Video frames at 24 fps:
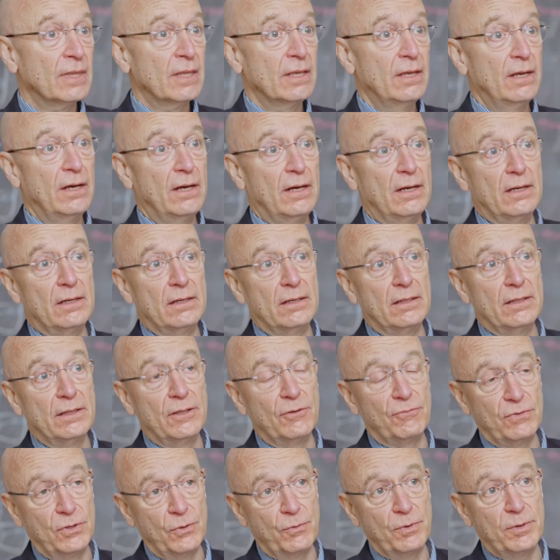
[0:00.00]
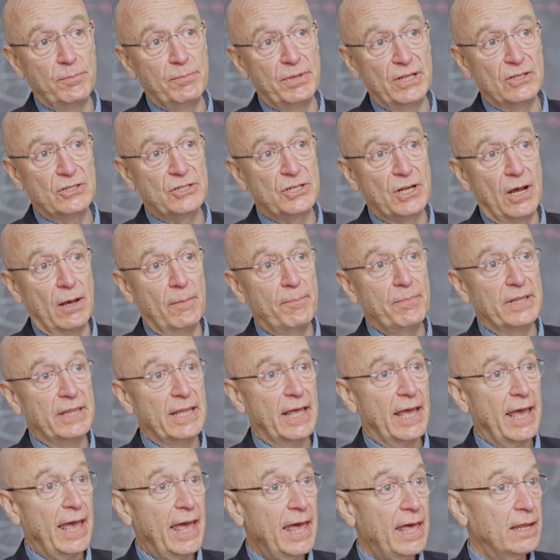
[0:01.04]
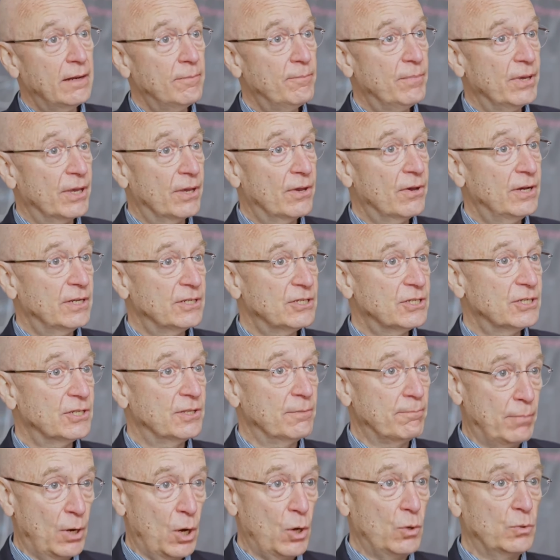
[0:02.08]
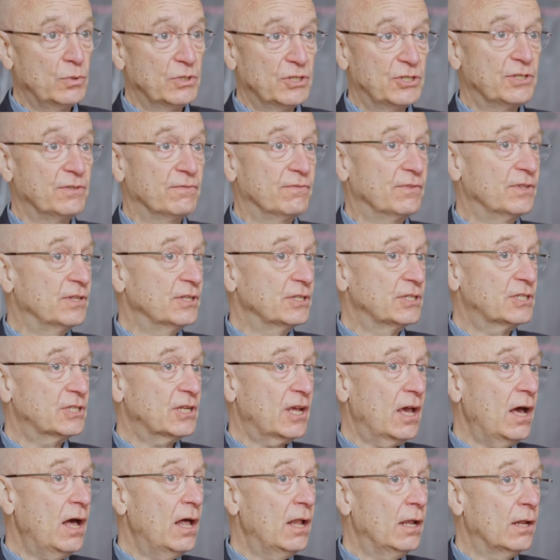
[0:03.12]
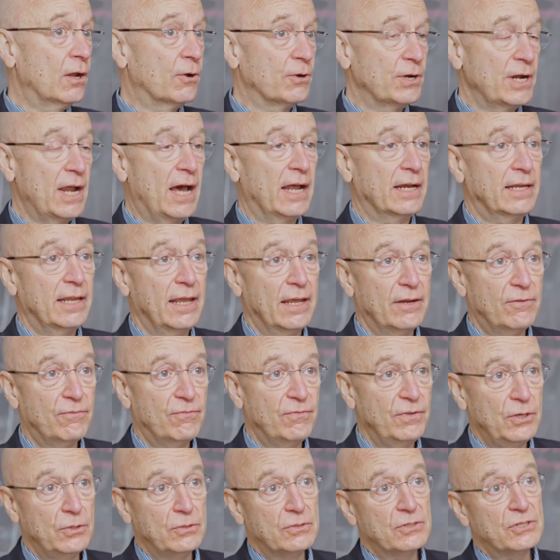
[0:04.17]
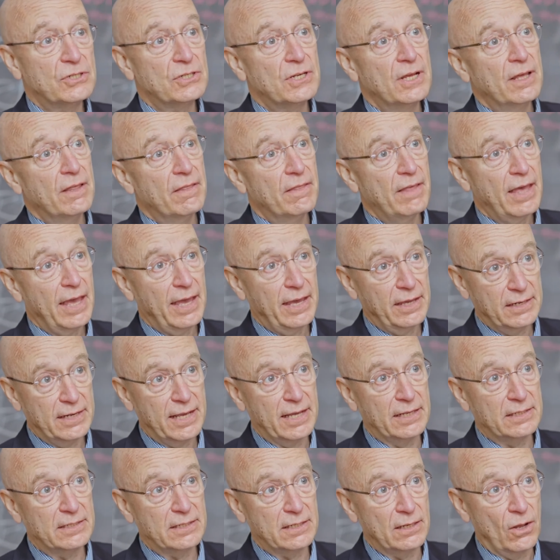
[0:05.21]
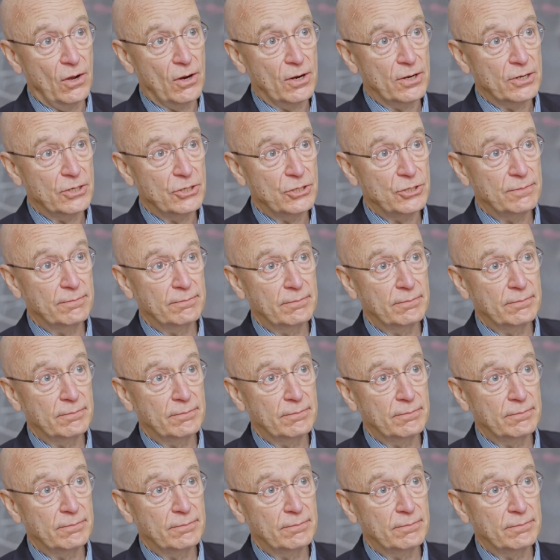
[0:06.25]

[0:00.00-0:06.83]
Uh, the fluid builds up in the head because the bones of the skull are not yet fused. The head gets large.